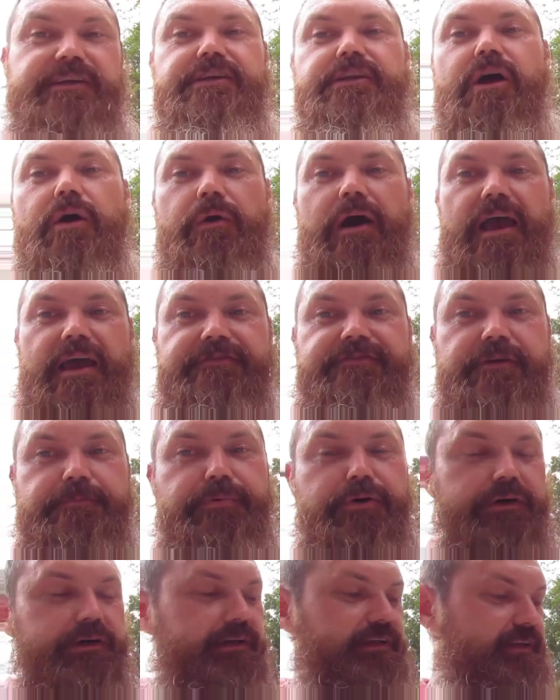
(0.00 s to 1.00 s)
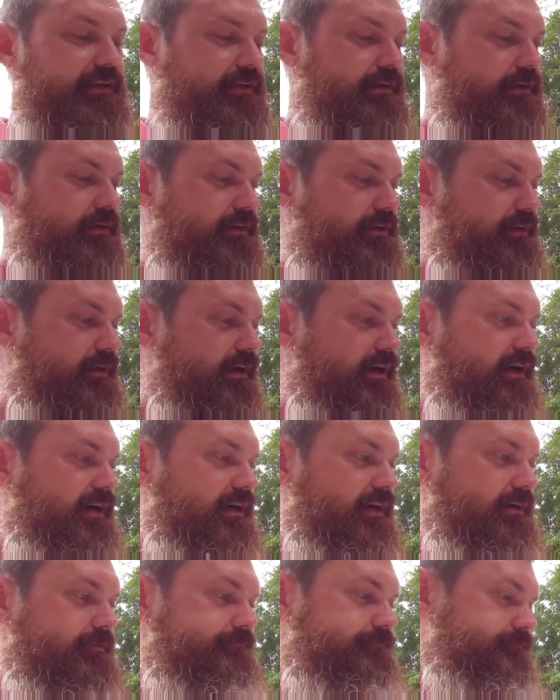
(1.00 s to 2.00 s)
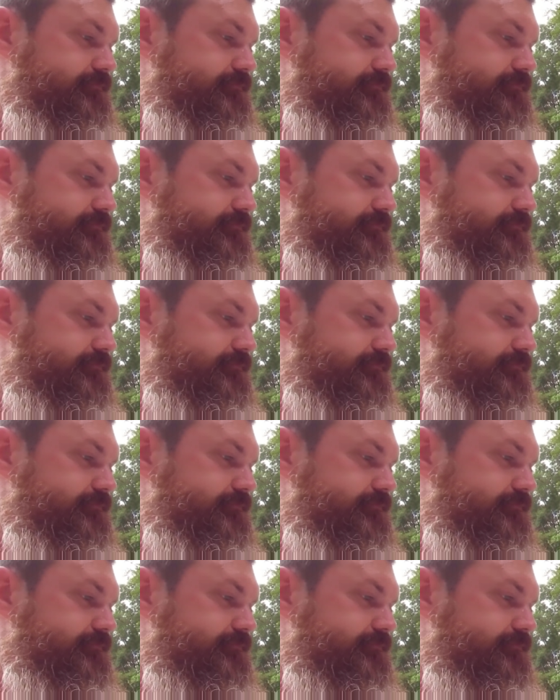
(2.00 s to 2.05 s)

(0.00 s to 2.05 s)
you don't have to put any uh,